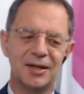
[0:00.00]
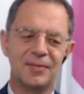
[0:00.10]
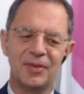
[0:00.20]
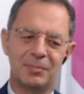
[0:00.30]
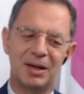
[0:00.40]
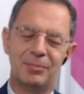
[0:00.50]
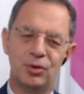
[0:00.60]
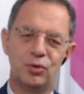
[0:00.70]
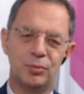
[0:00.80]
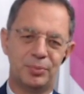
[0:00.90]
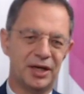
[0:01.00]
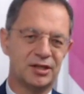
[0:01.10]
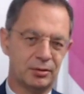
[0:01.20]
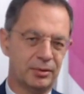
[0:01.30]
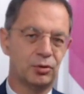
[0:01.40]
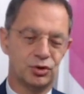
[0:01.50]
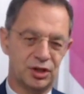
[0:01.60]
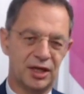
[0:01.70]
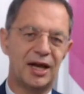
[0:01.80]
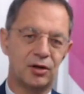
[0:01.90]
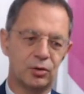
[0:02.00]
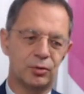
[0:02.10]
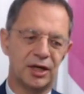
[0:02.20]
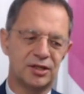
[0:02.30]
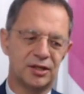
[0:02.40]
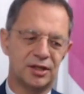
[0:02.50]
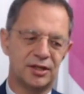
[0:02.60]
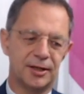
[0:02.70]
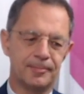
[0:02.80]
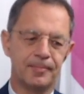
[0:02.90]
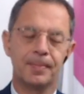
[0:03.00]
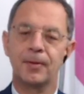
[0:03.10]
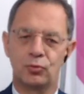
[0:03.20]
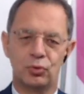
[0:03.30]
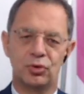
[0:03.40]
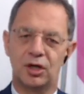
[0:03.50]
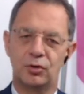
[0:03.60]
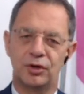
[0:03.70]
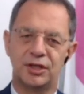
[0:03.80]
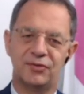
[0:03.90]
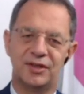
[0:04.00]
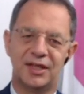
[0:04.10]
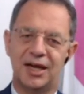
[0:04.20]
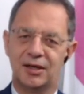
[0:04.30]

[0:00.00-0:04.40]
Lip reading: for power, you don't think about it as an IT asset, but it is actually.